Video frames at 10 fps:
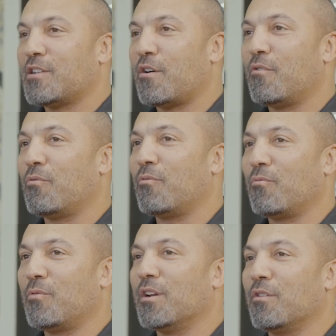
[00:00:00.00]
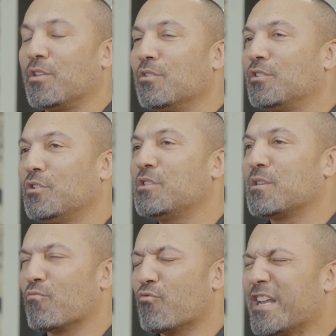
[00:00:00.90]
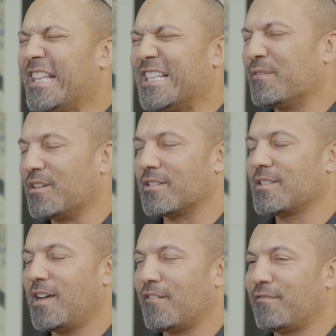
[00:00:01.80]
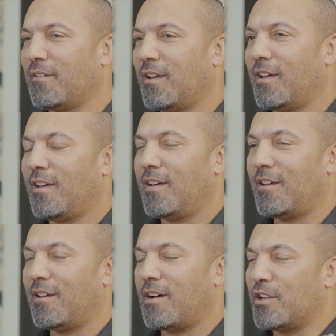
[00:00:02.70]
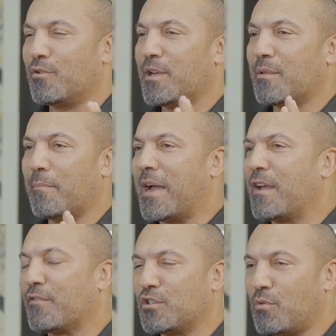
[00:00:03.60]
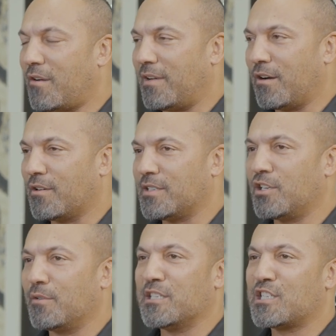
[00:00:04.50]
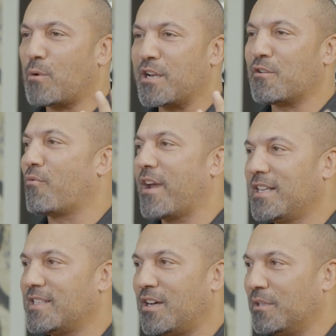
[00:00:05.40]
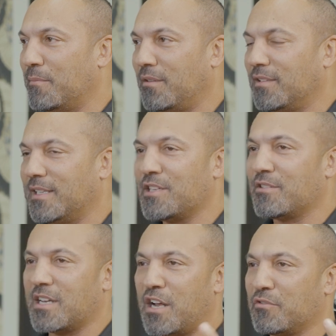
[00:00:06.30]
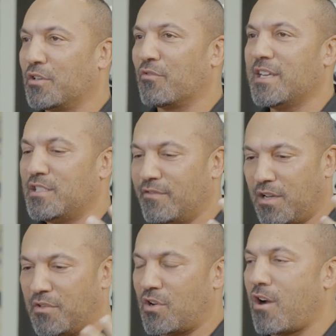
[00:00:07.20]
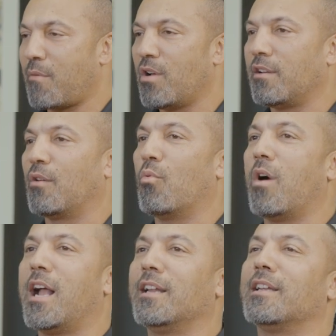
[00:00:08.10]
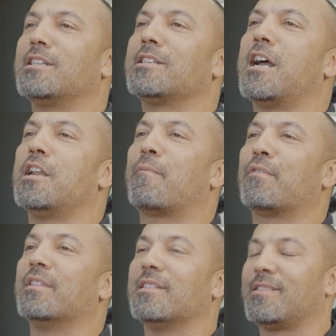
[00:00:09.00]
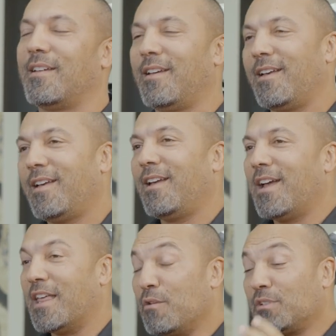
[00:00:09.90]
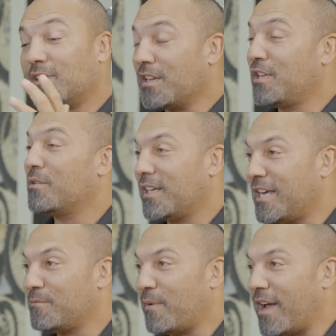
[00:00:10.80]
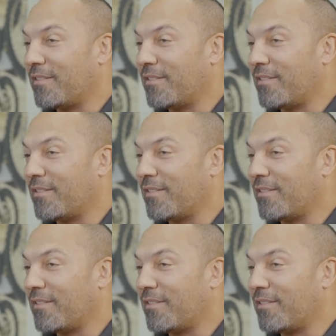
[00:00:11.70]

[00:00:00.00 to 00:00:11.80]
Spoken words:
So, you'll do some really difficult stuff and you'll be on the bike for 12 hours and you'll be sweating your brains out in the middle of the desert. It's 100 degrees. You've got all this armor on. You're like, why did I sign up for this? And then we'll dunk you in an ice